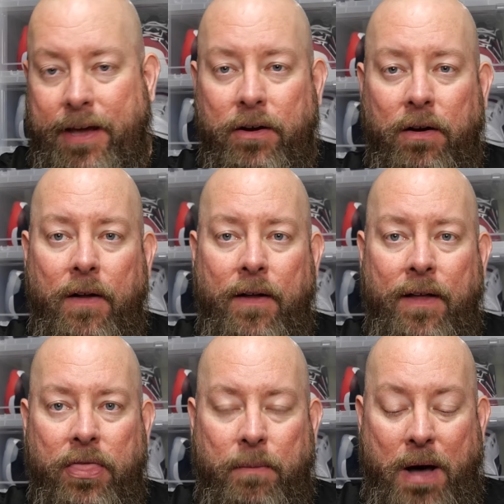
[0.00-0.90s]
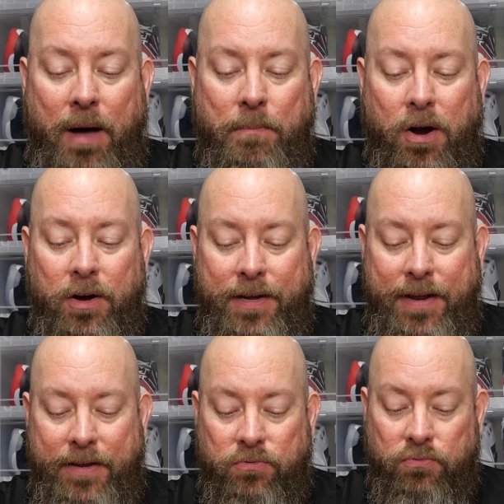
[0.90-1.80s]
later, the pop
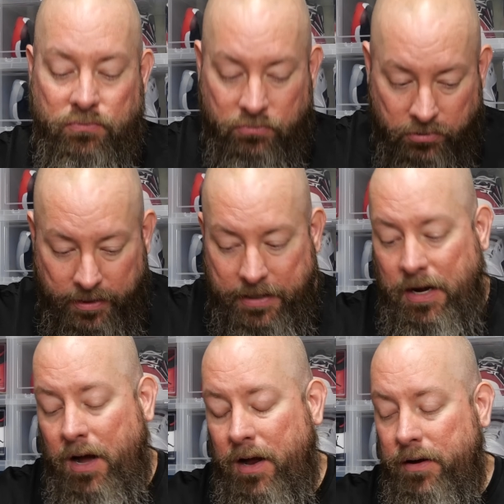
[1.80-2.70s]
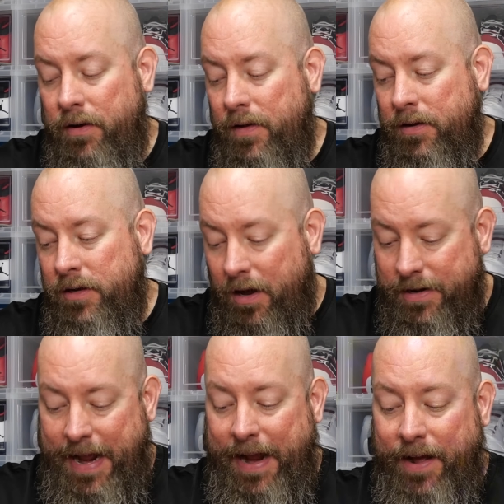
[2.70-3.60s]
market has really gone
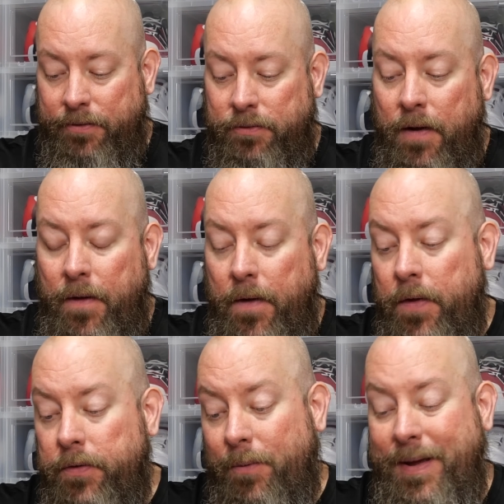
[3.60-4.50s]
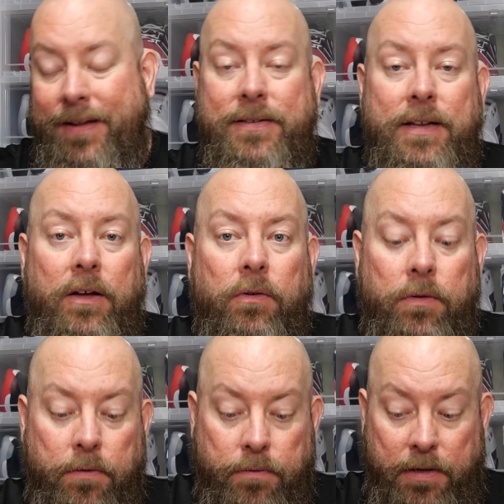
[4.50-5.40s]
gone down. So, I mean, it's
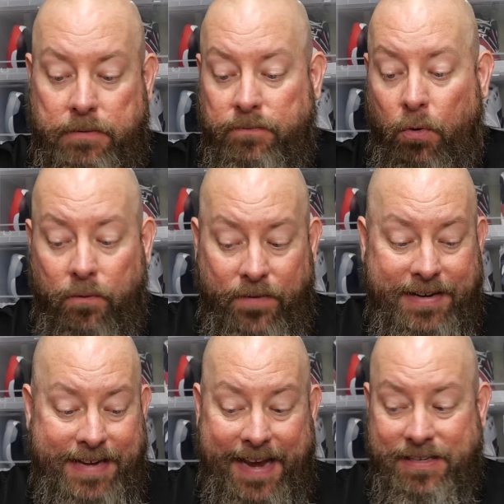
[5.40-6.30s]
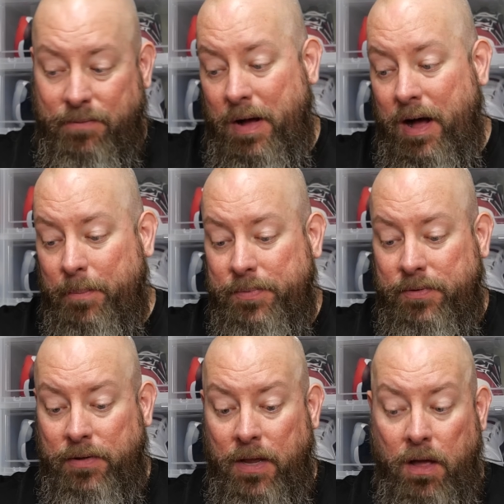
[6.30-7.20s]
still, it's four fantastic
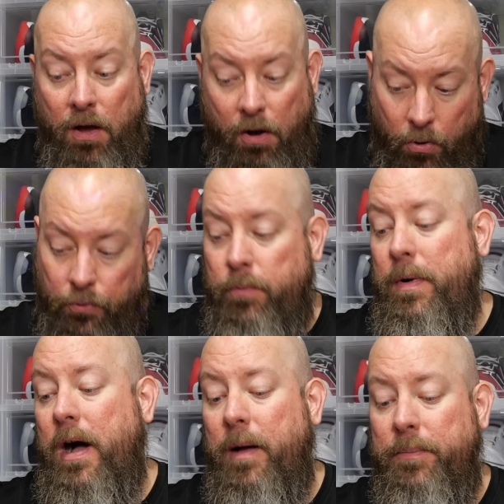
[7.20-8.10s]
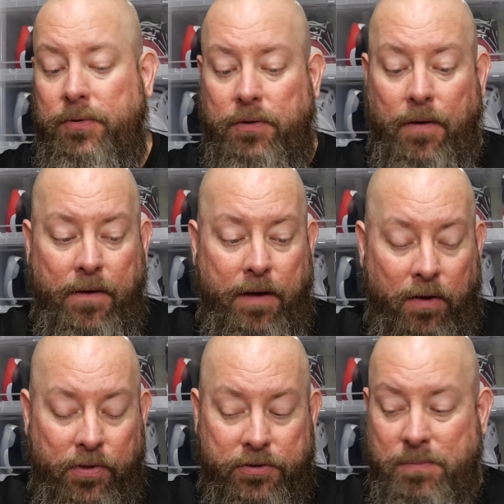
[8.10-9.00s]
pops, older pops.
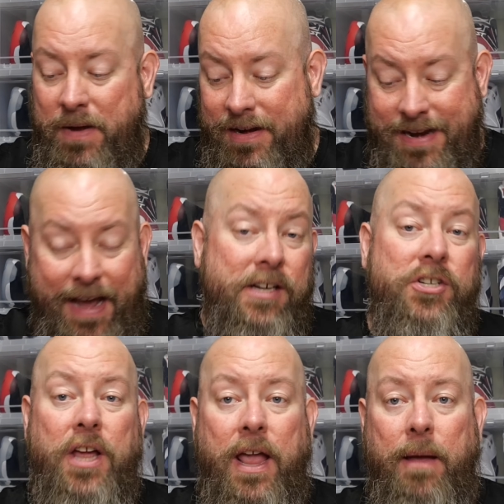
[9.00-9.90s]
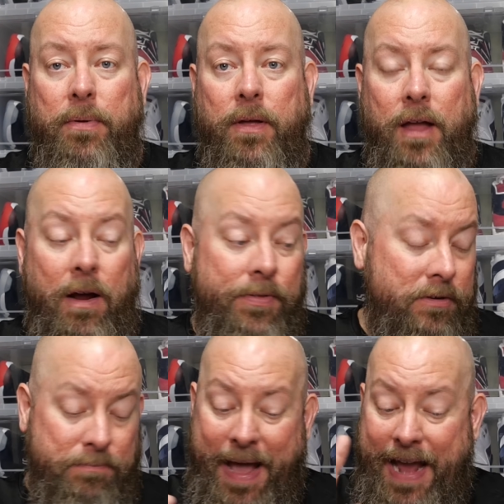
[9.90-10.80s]
Everything looks to be in nice shape. Everything
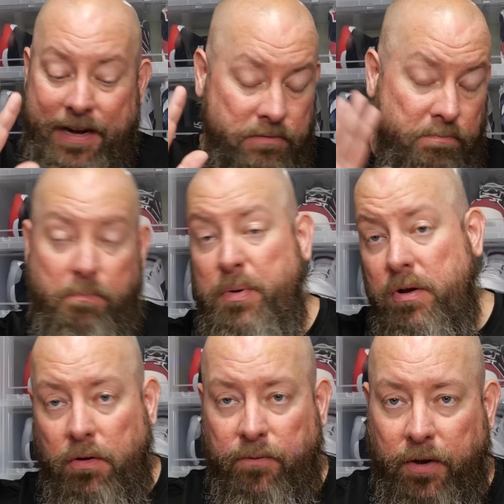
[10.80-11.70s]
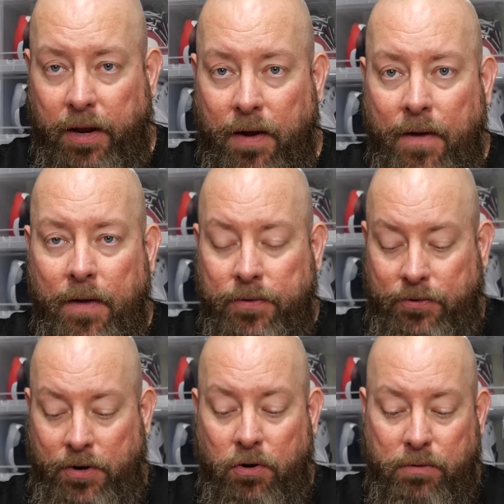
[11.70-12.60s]
was packaged beautifully.
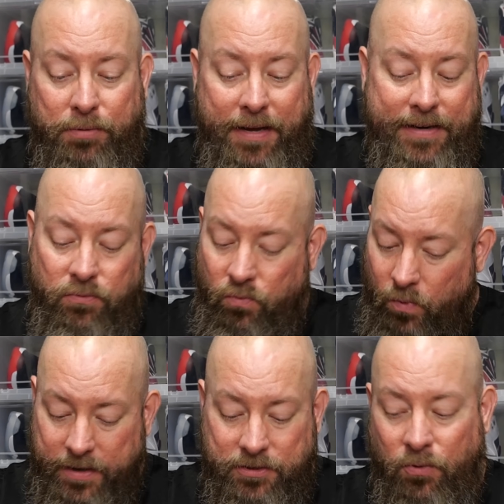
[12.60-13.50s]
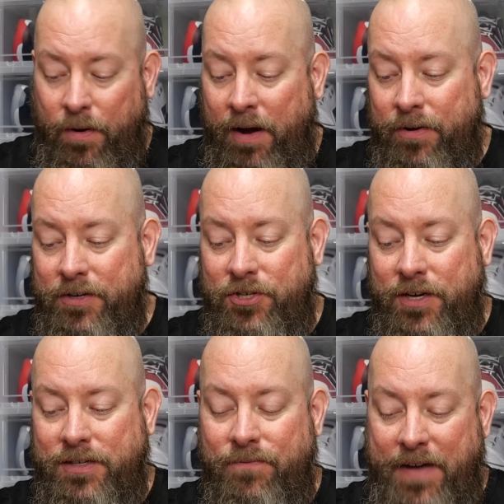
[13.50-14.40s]
So no complaints whatsoever. It's
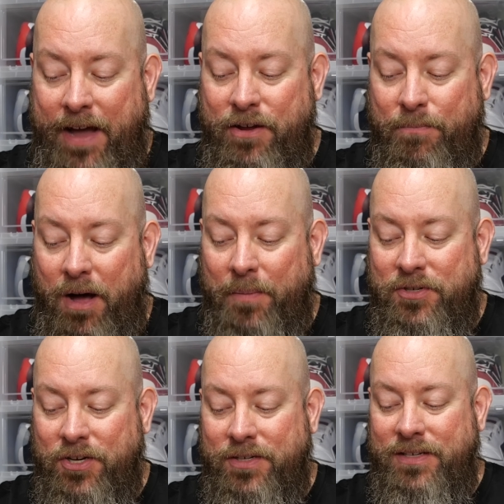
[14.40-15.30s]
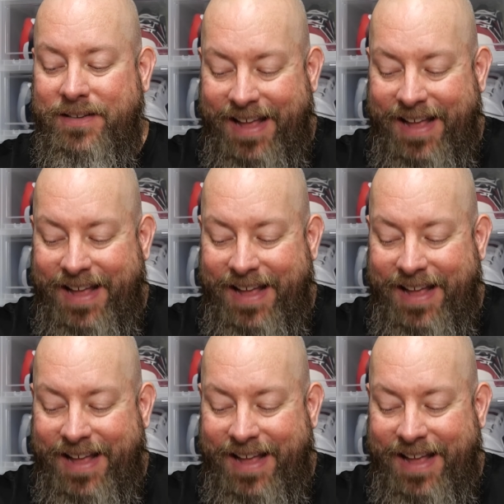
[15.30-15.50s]
just the value of pops just